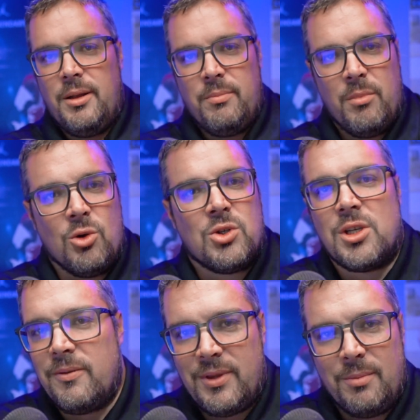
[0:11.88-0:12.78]
Most
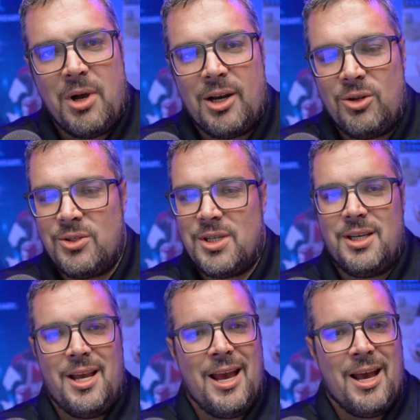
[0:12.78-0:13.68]
of the models
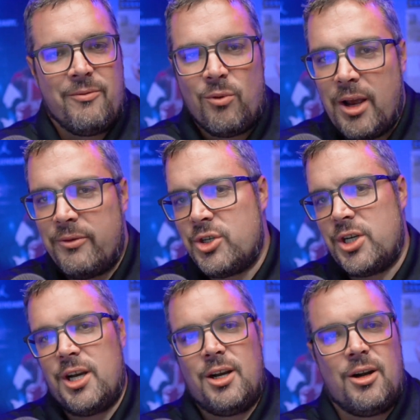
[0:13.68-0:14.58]
have rev
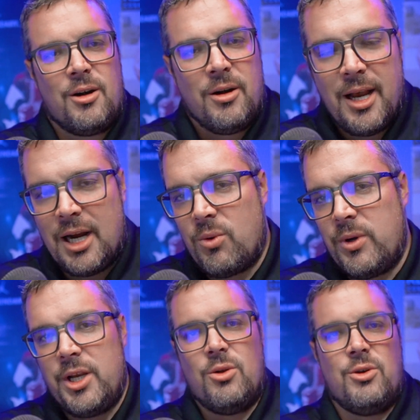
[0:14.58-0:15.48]
share,
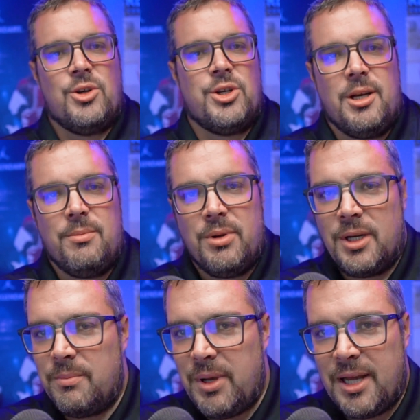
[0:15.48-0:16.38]
equity ownership,
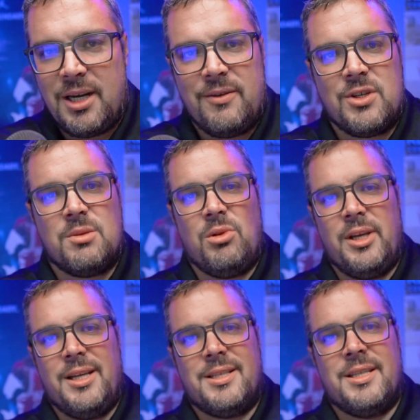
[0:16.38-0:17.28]
competitive
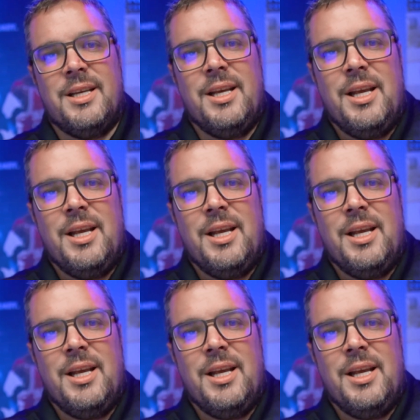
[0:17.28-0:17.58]
splits,